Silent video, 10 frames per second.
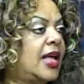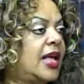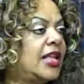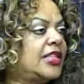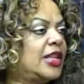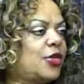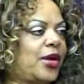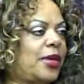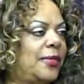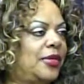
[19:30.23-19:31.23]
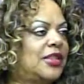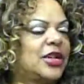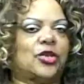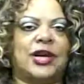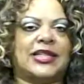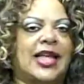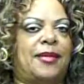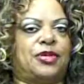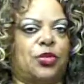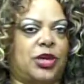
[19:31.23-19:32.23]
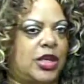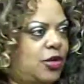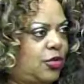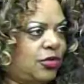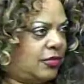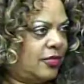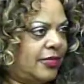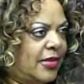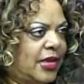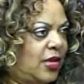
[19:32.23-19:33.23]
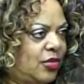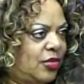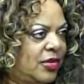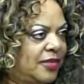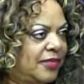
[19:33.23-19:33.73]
It's incredible. It's a great time to read you.